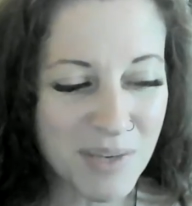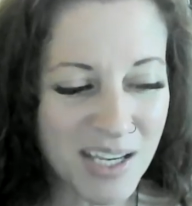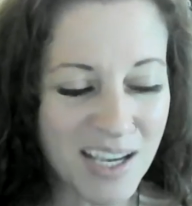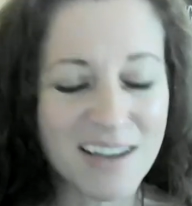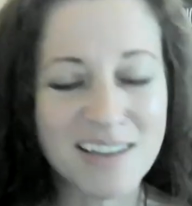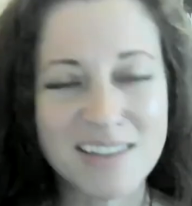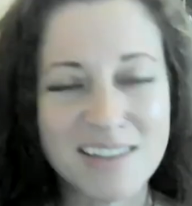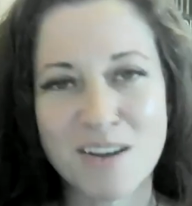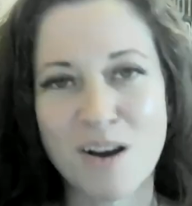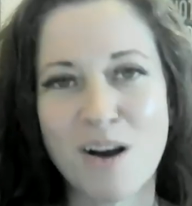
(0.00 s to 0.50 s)

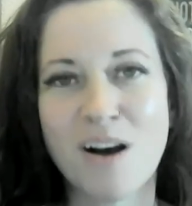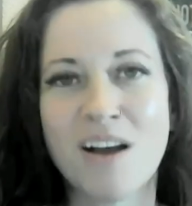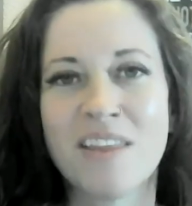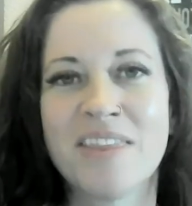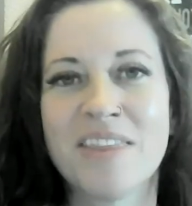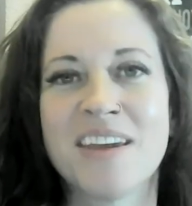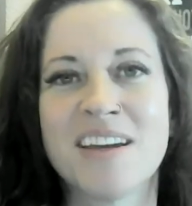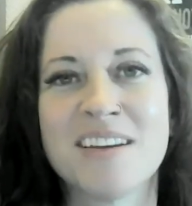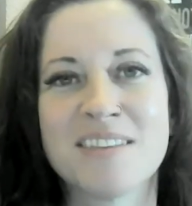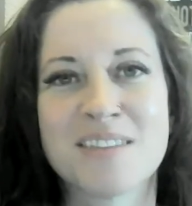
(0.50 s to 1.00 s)
because
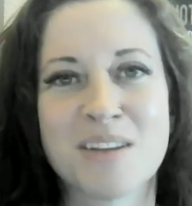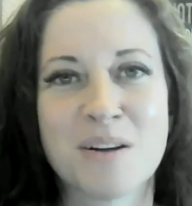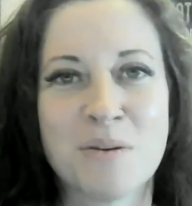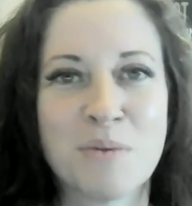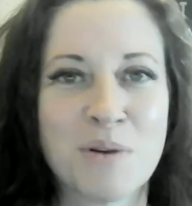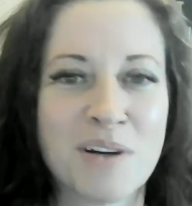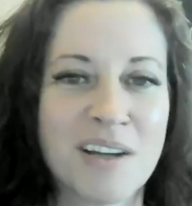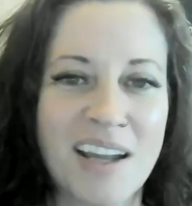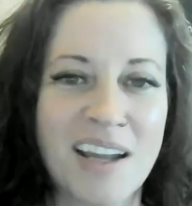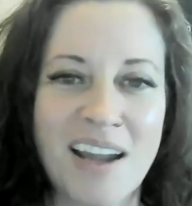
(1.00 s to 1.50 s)
all things
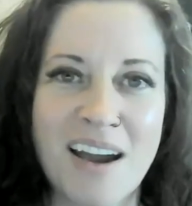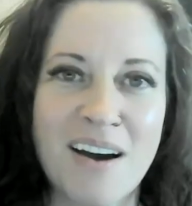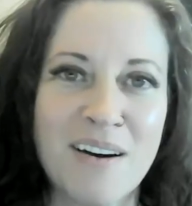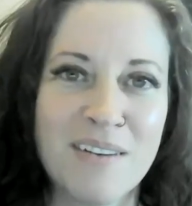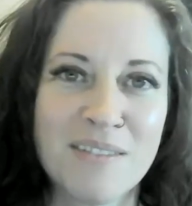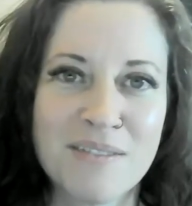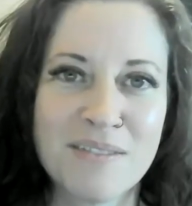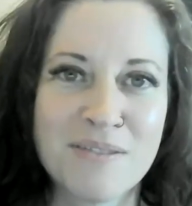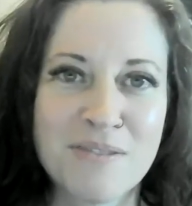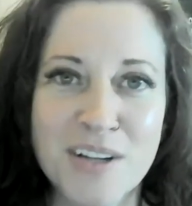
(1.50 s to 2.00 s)
are working
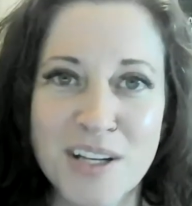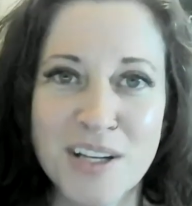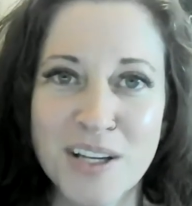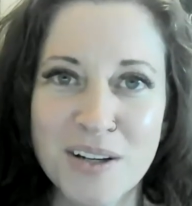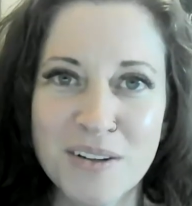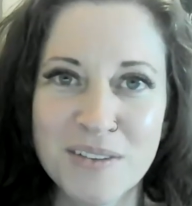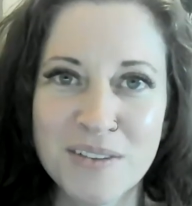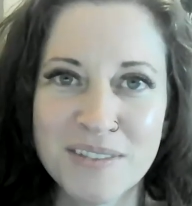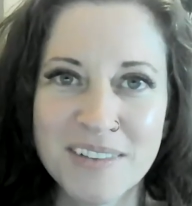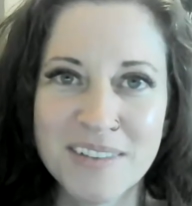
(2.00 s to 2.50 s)
out for
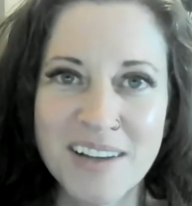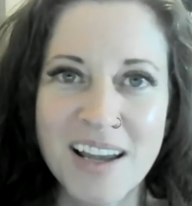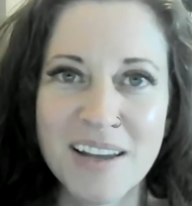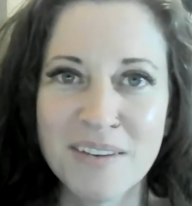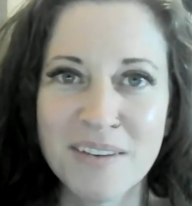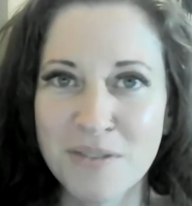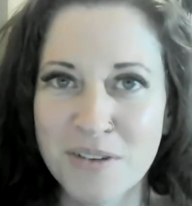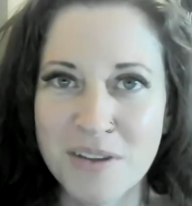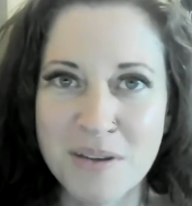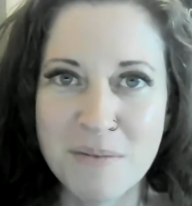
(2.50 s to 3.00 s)
you
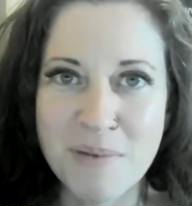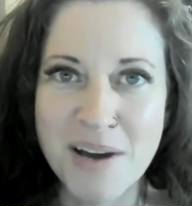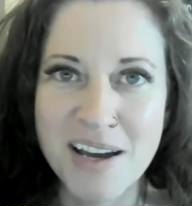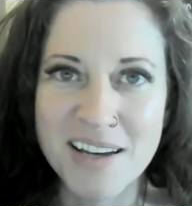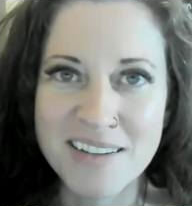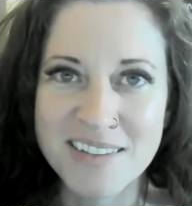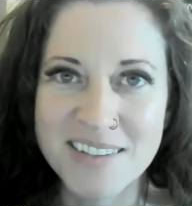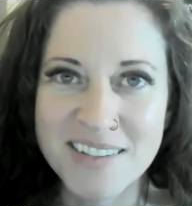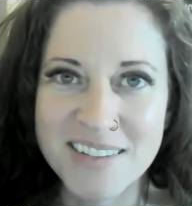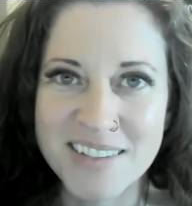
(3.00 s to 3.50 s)
and for the
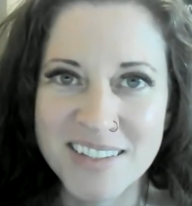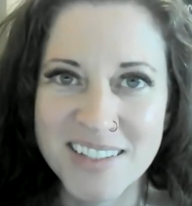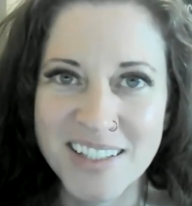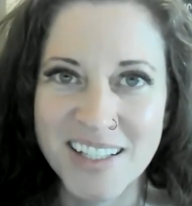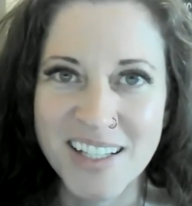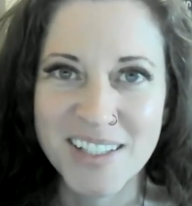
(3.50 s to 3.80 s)
best.